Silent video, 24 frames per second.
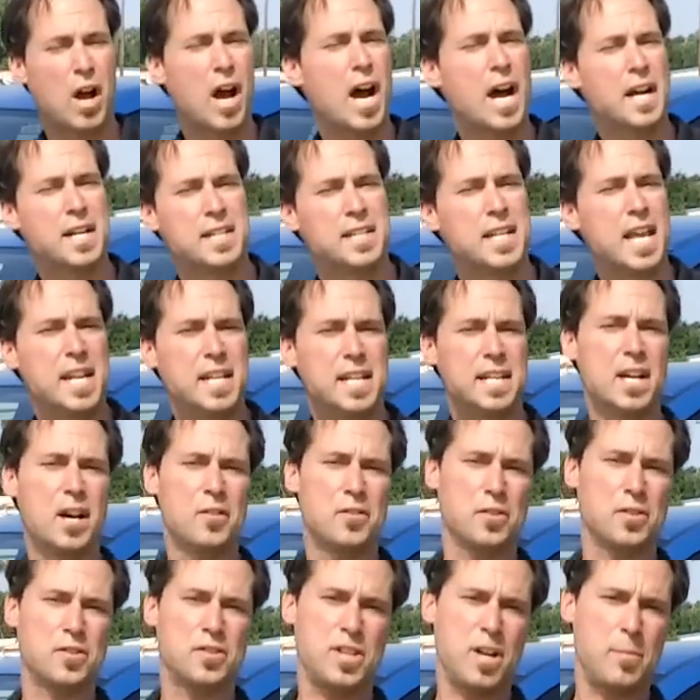ride in any
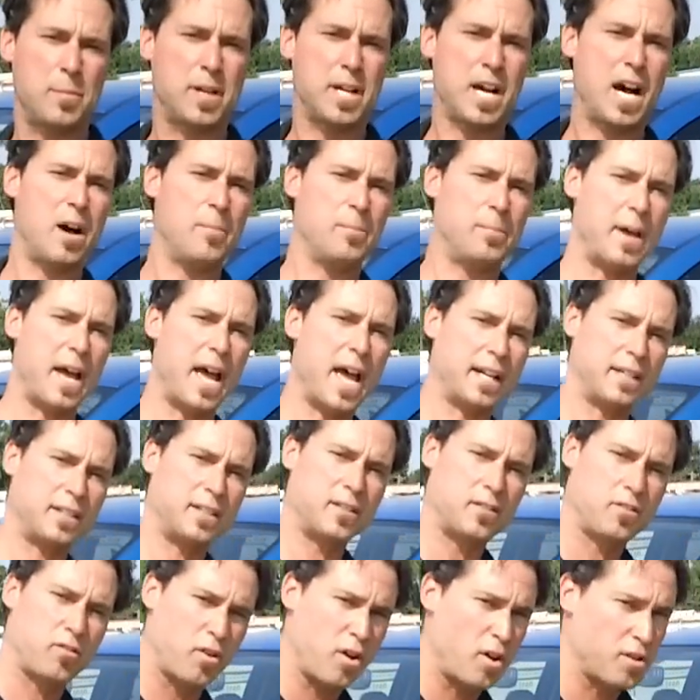other subcompact
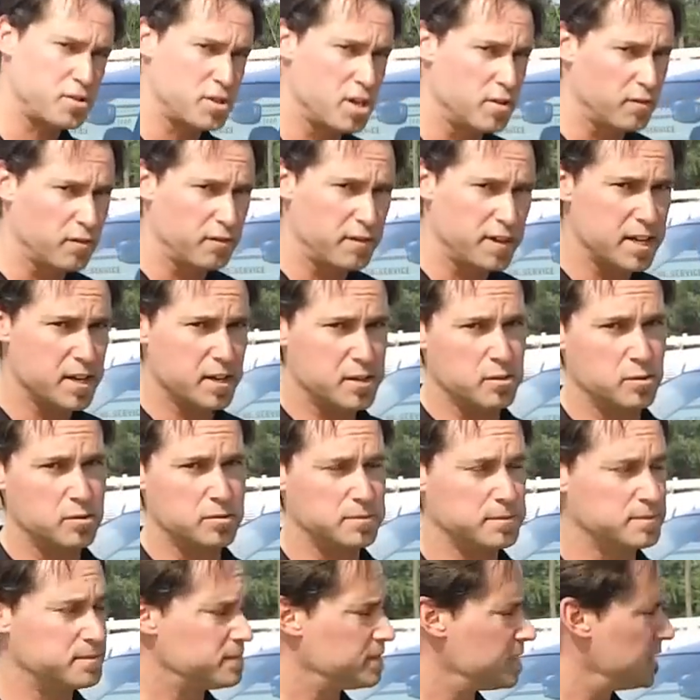crossover vehicle
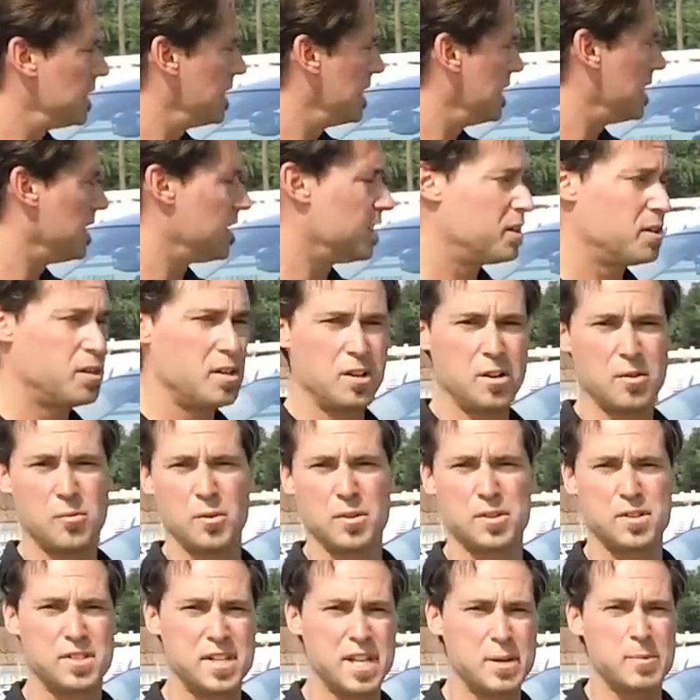
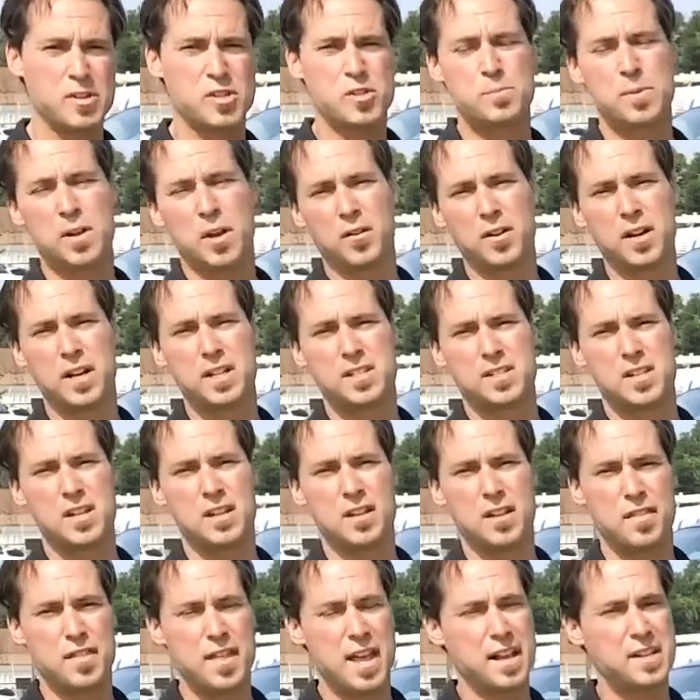would seem as spirited as
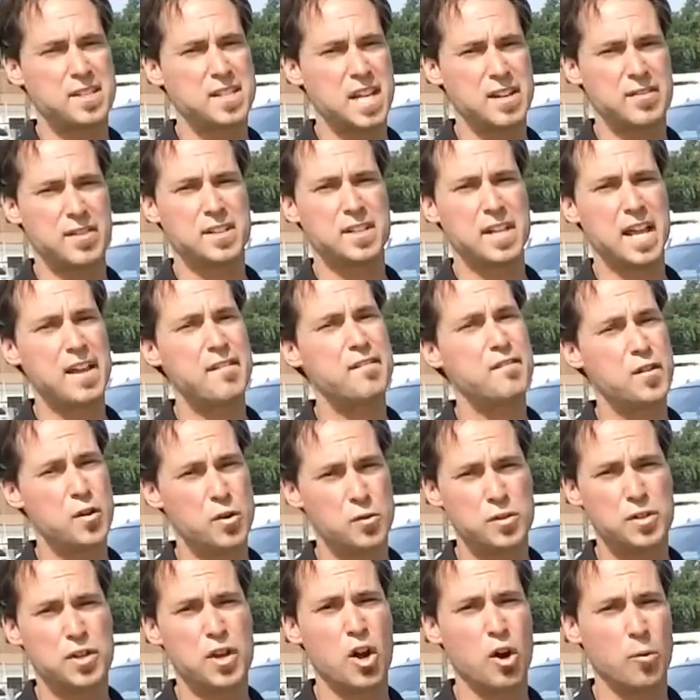a Thanksgiving Day
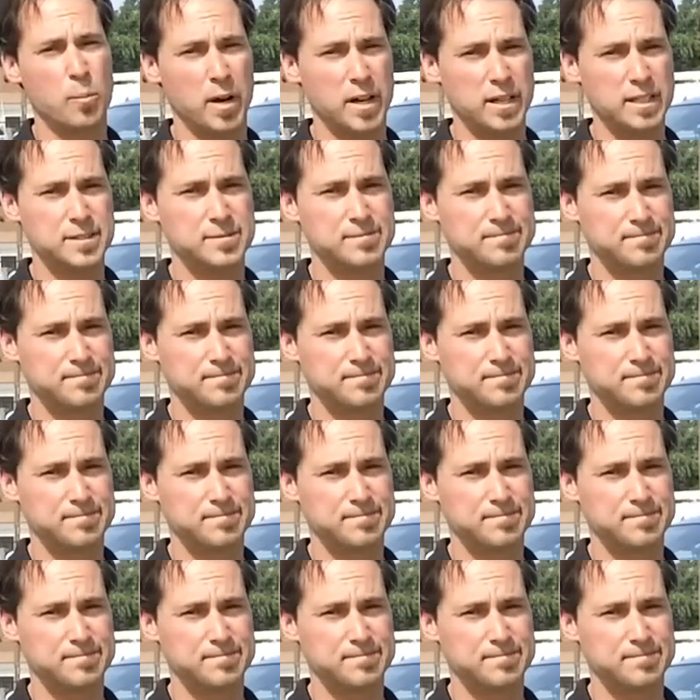food coma.